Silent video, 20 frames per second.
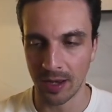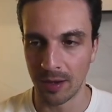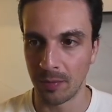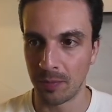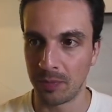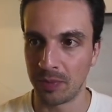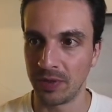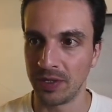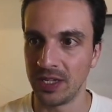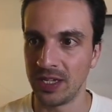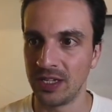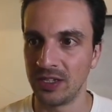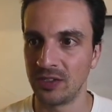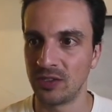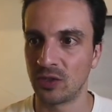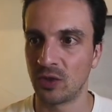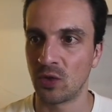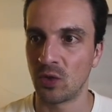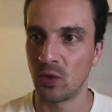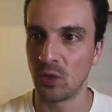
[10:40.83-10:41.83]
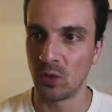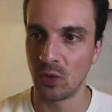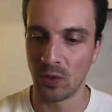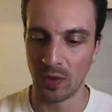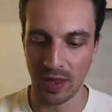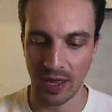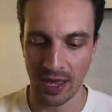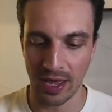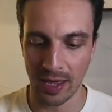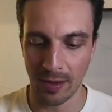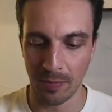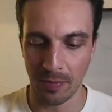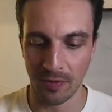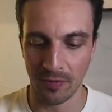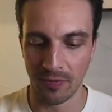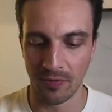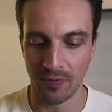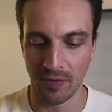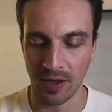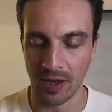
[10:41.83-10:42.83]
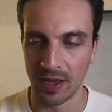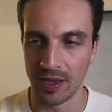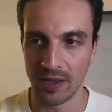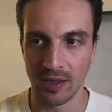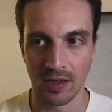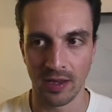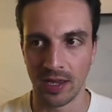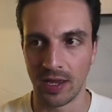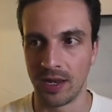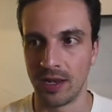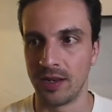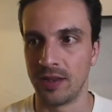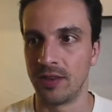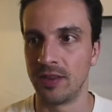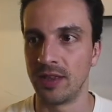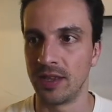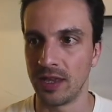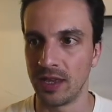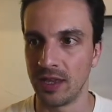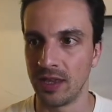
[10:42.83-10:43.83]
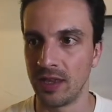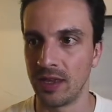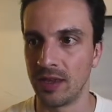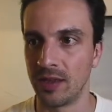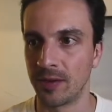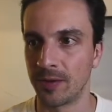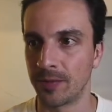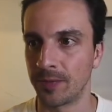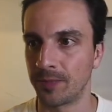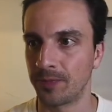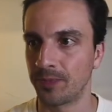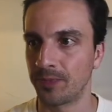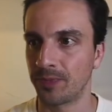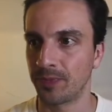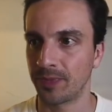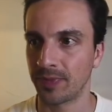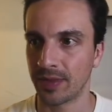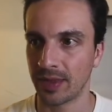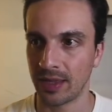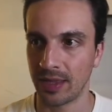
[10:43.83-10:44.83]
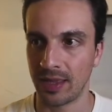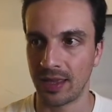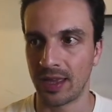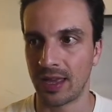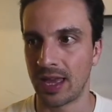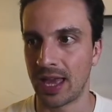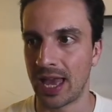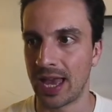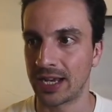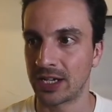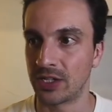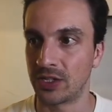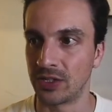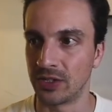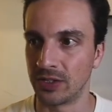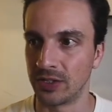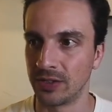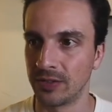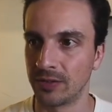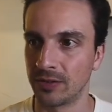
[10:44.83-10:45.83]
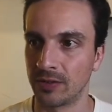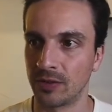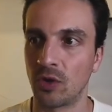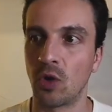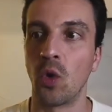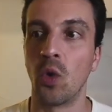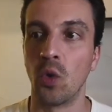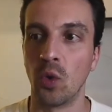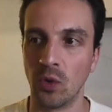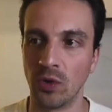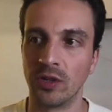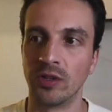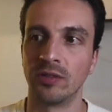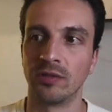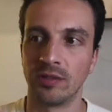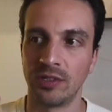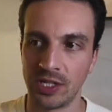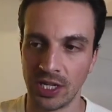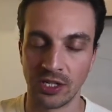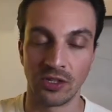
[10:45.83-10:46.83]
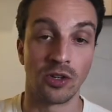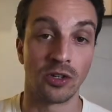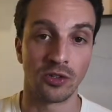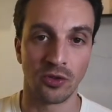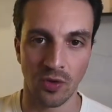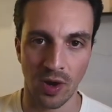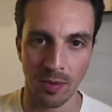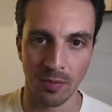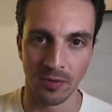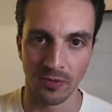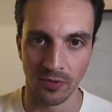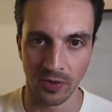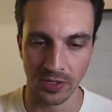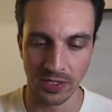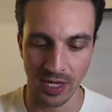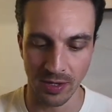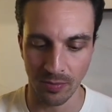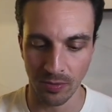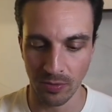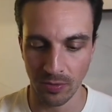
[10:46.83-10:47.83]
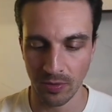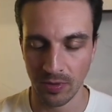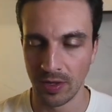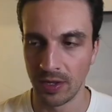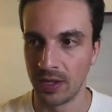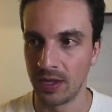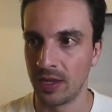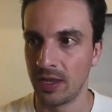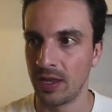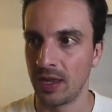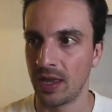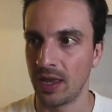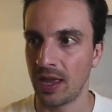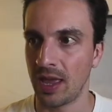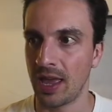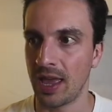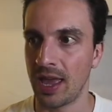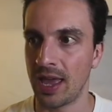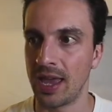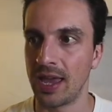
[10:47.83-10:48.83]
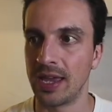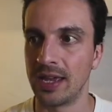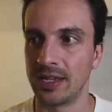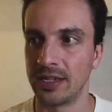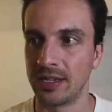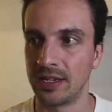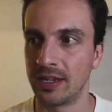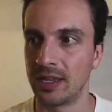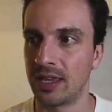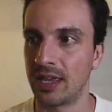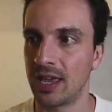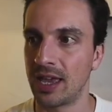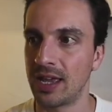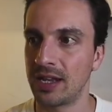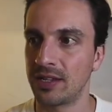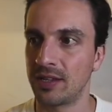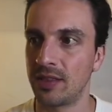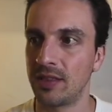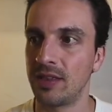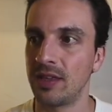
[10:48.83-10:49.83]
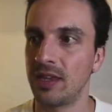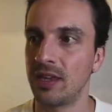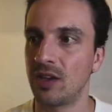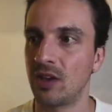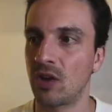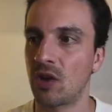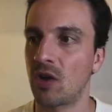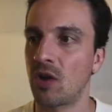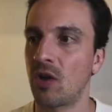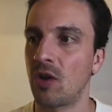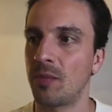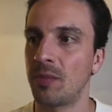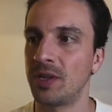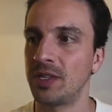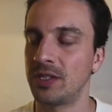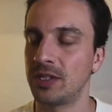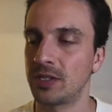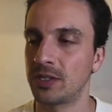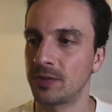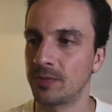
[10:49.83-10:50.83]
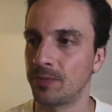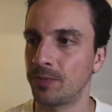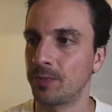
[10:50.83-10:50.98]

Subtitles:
please call Appify and the actor called TikTok scraper, for example, and get the comments